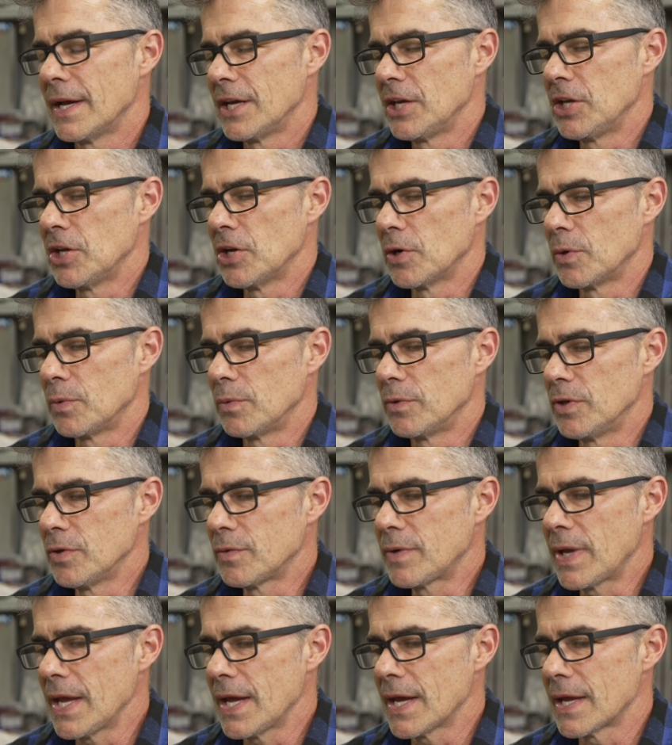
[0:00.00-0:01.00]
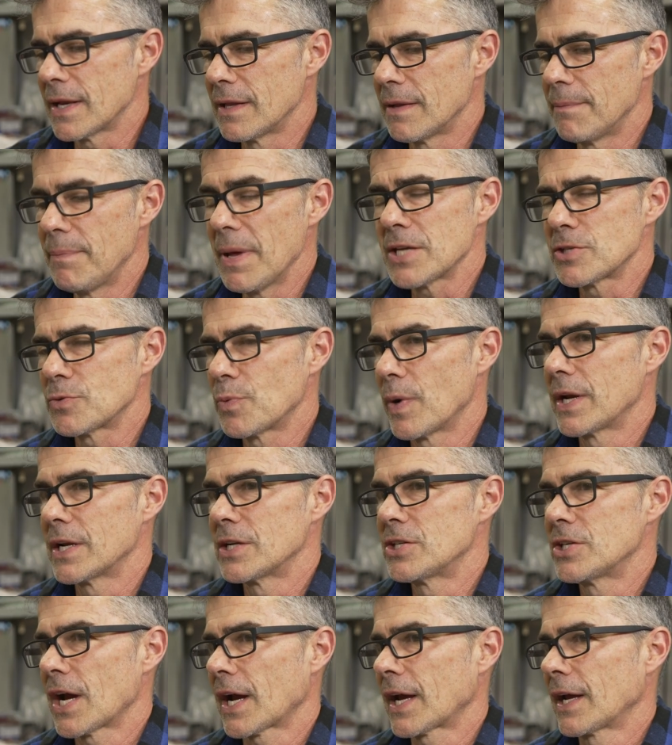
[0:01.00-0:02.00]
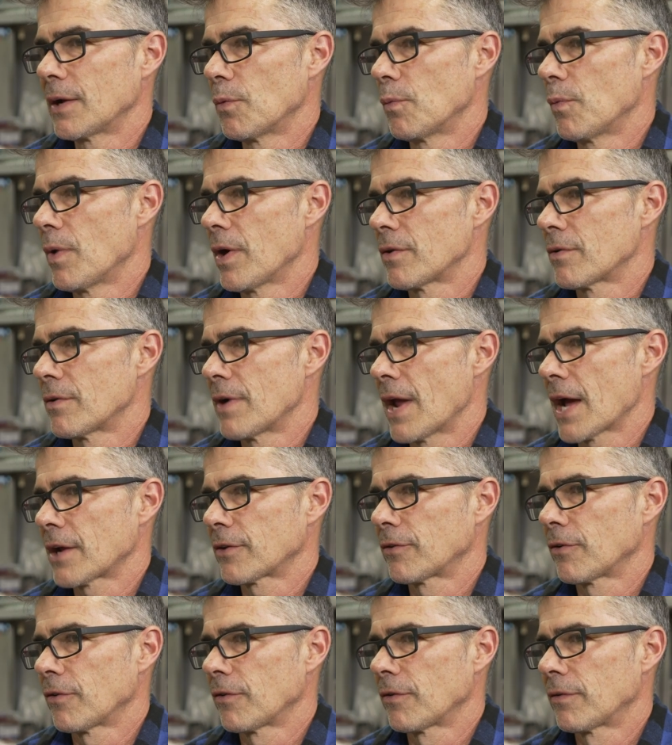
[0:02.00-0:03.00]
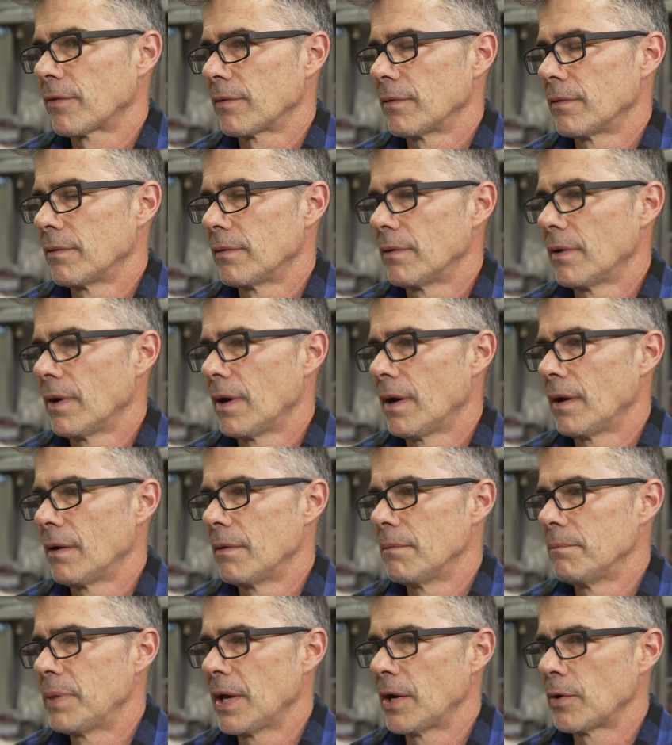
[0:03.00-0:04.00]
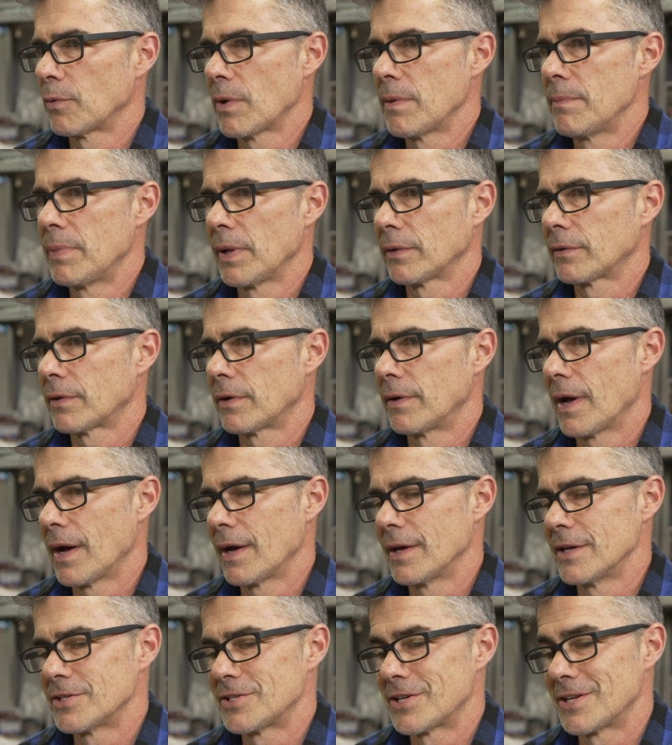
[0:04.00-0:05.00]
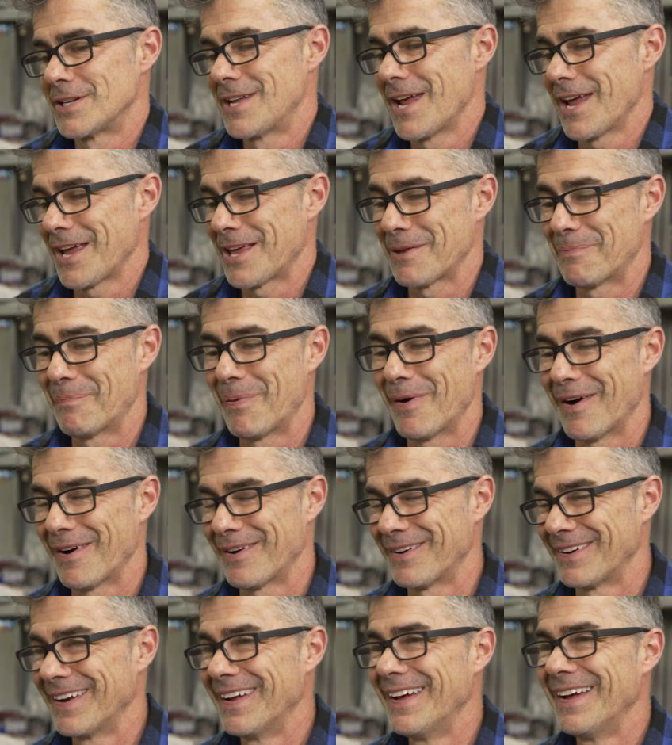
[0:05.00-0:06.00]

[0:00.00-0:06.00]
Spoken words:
the best way to check it, whether an axle's been rebuilt or not, is to take it apart.